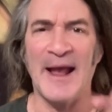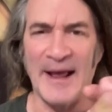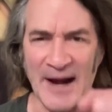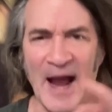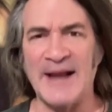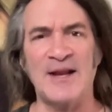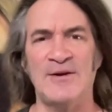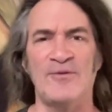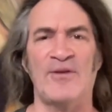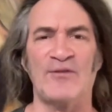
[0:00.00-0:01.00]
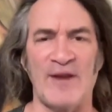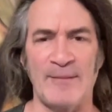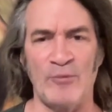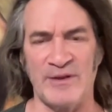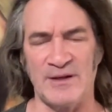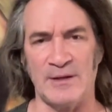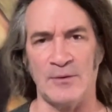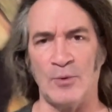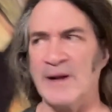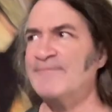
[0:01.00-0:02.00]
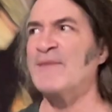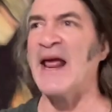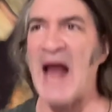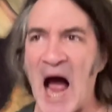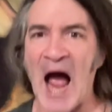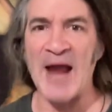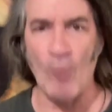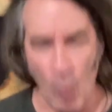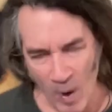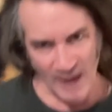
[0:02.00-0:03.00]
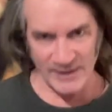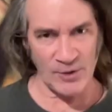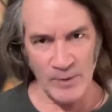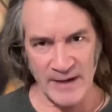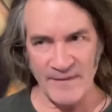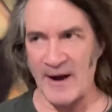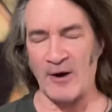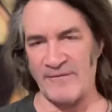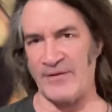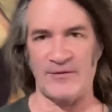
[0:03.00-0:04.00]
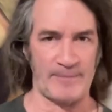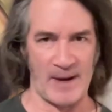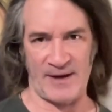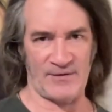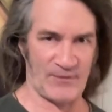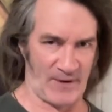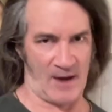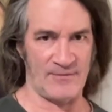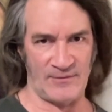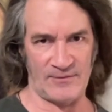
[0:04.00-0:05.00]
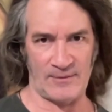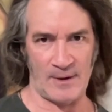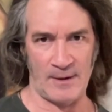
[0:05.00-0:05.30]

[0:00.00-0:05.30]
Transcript: And I can do the same with you. And I want you in there if this makes sense.